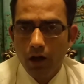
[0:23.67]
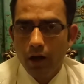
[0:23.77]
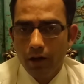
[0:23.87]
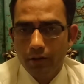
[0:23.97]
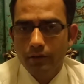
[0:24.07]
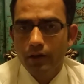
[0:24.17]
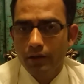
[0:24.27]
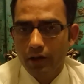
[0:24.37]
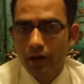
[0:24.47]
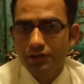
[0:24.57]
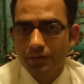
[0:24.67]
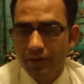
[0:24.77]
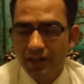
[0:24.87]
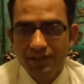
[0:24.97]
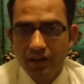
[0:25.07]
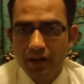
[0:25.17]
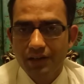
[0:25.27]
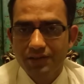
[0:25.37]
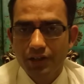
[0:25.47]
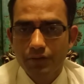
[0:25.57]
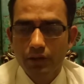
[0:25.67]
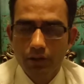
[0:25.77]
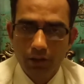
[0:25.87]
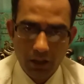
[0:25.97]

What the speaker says: And then there are some disaccharides as well,